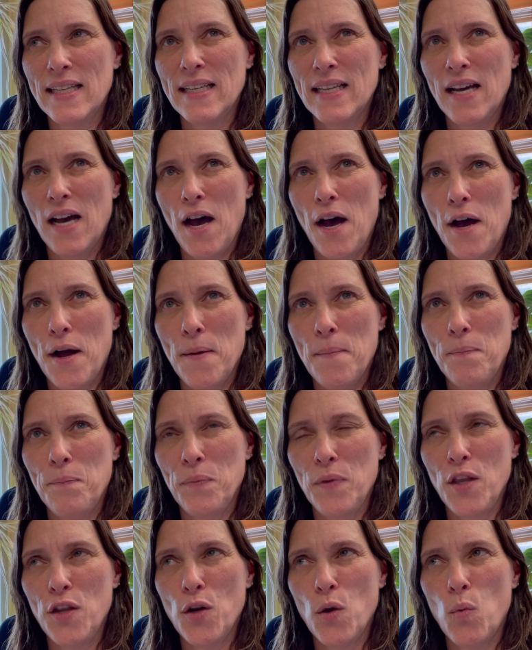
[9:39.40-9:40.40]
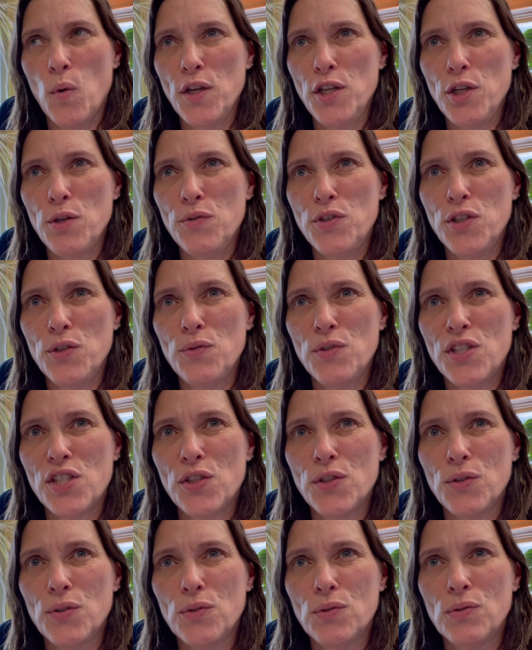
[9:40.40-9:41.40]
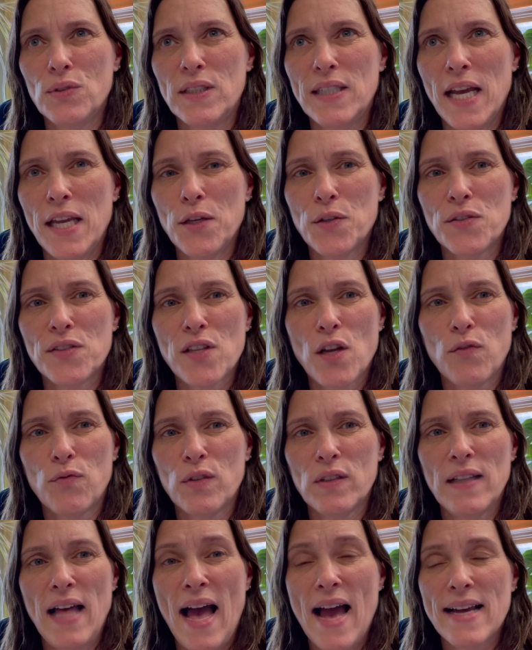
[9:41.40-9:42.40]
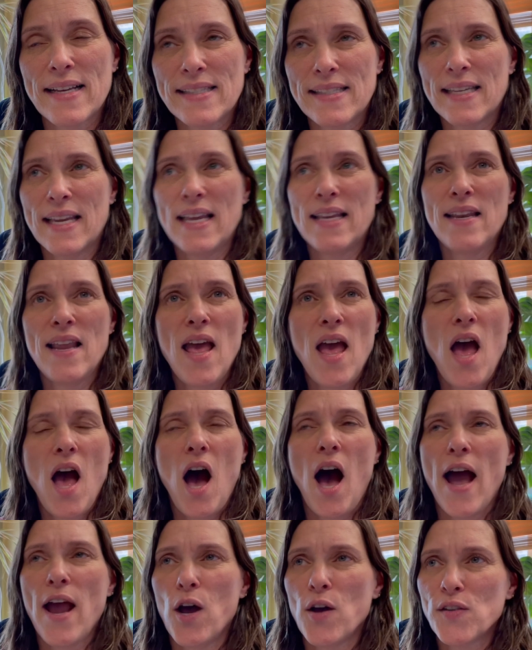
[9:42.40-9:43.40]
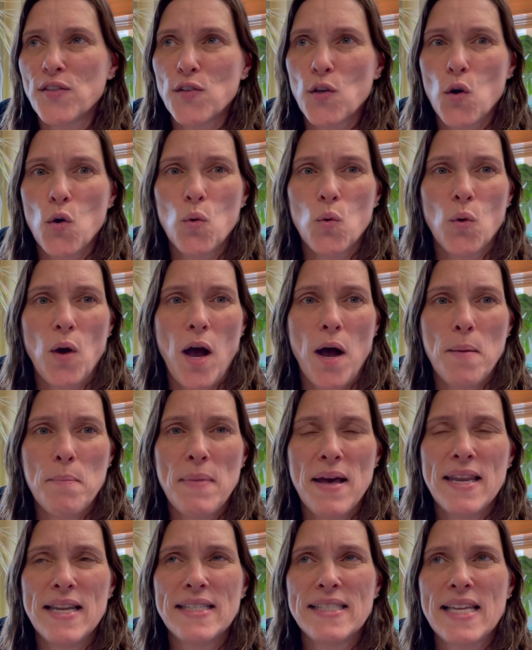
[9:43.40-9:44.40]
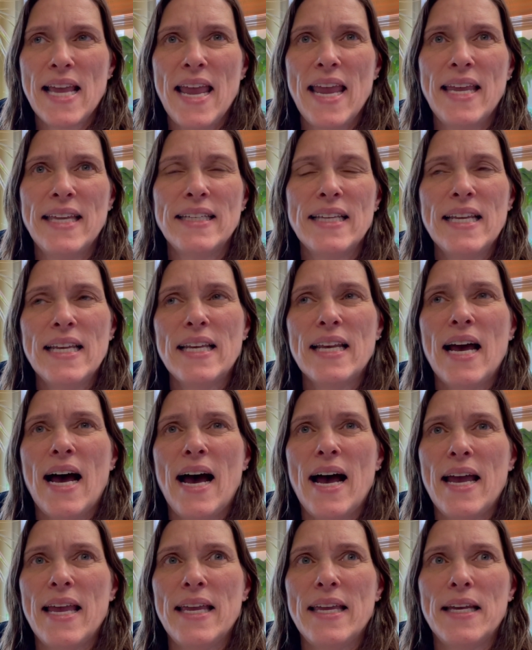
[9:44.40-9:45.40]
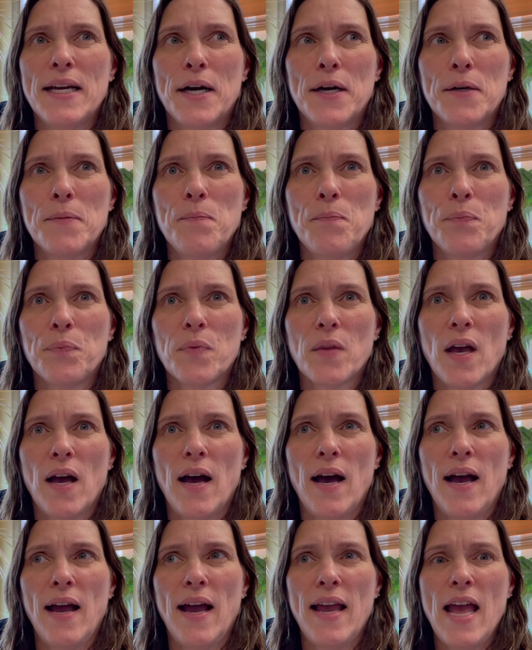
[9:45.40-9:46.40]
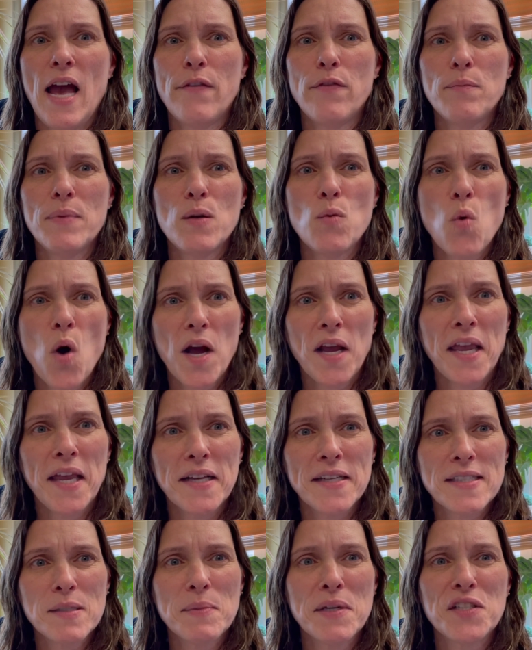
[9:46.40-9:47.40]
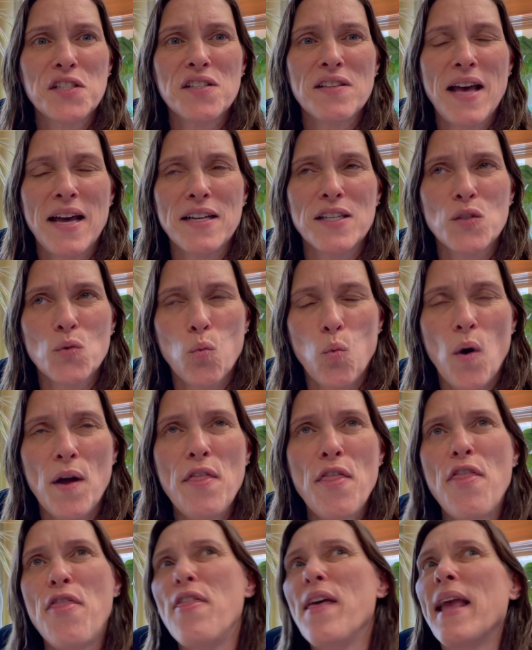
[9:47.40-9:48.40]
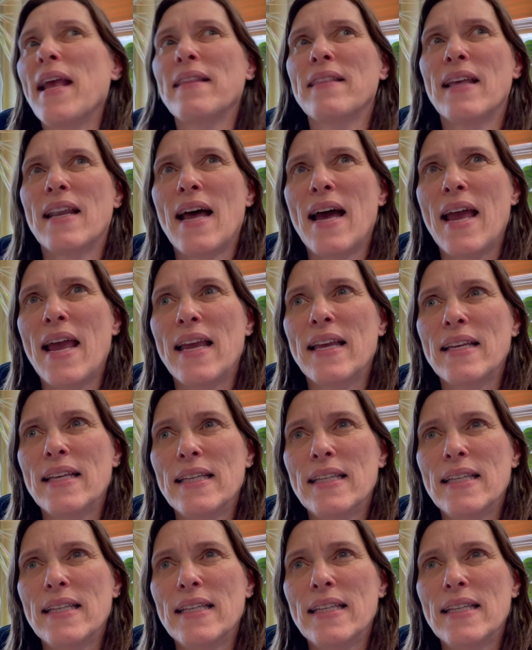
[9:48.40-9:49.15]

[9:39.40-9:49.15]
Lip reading: what you do to get yourself relaxed. Again, I also meditate. I haven't been walking as much. That is one thing that I,